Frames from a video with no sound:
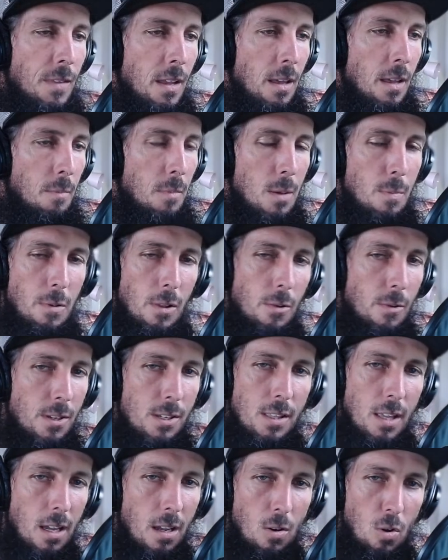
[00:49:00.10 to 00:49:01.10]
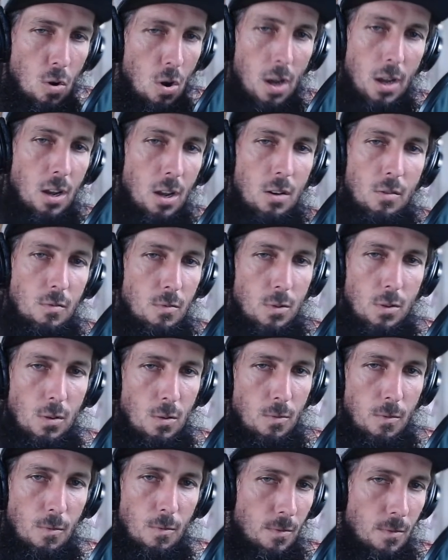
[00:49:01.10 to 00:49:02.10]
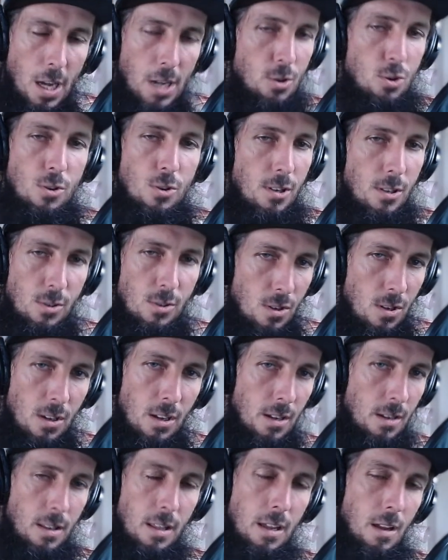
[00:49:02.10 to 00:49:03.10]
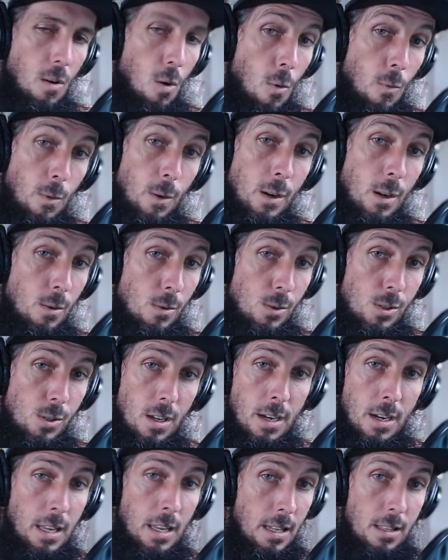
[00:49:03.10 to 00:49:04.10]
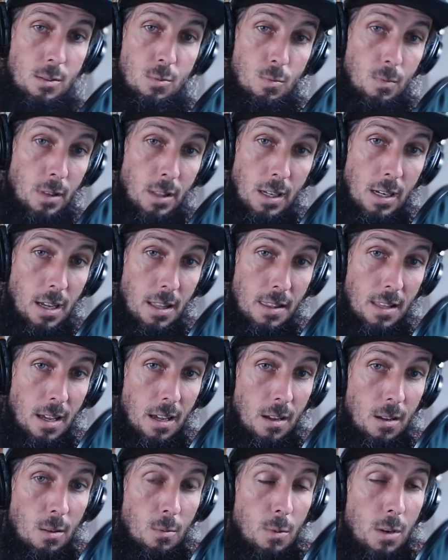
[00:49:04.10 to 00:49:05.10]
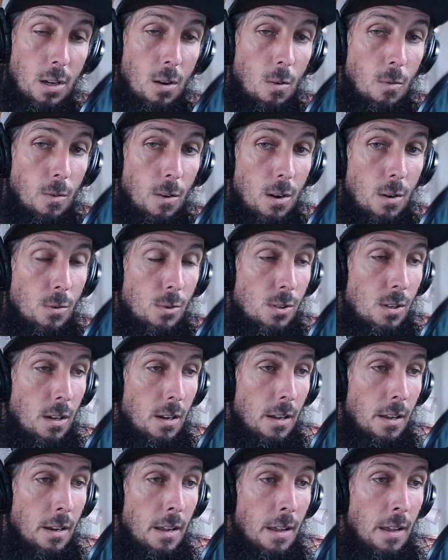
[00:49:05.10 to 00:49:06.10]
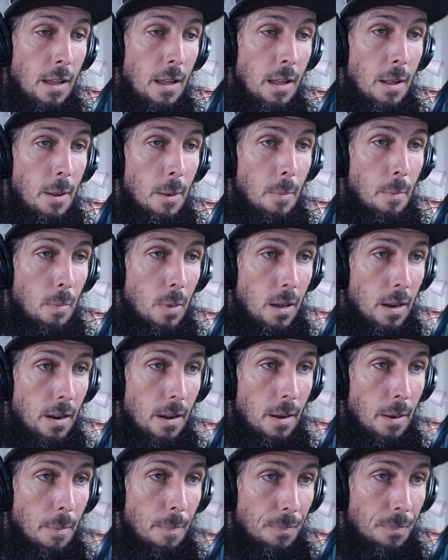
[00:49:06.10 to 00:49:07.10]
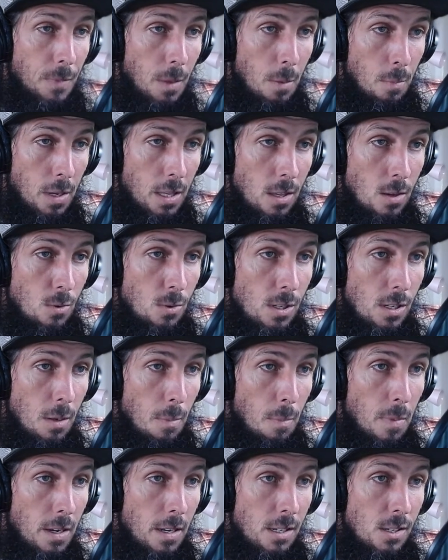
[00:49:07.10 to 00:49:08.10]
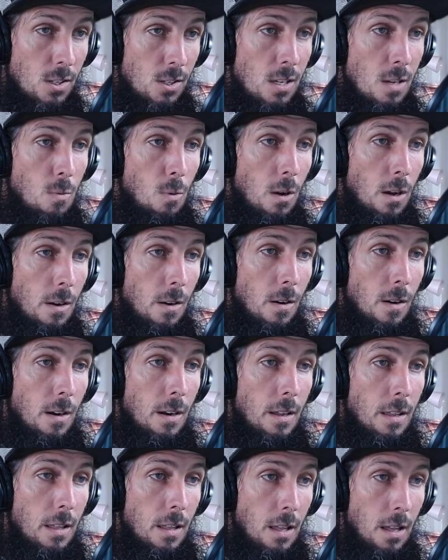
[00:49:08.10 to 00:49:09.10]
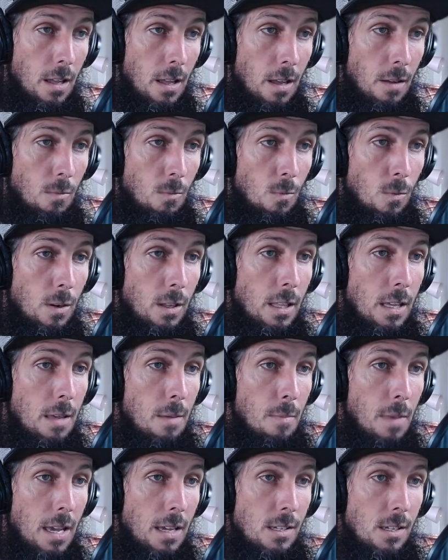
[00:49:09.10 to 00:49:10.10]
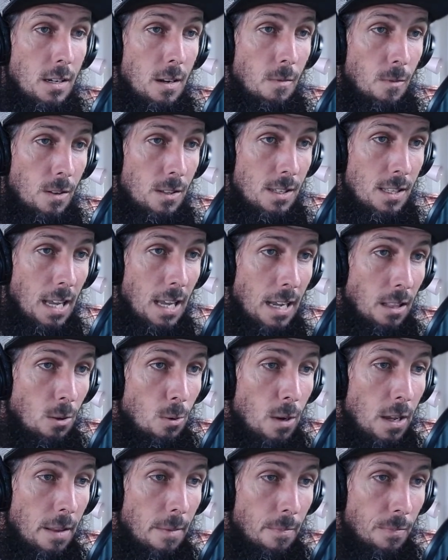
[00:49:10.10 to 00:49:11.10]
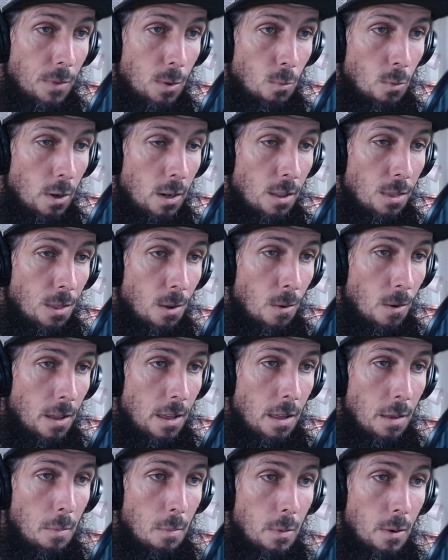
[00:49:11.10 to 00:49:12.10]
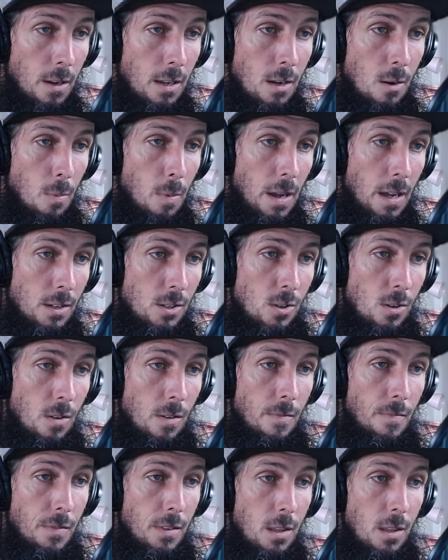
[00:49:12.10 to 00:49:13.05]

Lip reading: People always think, oh, I got, nitrogen's good, and they overdose on it, and it's really not that good when you overdose on it. But using a bit of seawater really makes a difference. Dilute it 1 to 30, put it in your pasture.